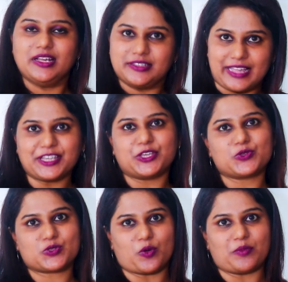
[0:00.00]
Thank you
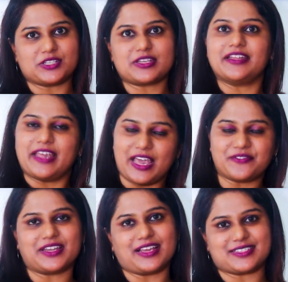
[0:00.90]
so much and have a
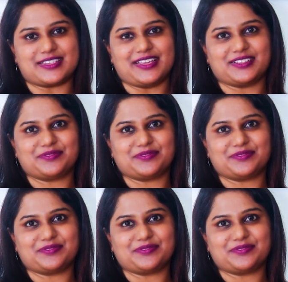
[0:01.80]
nice day.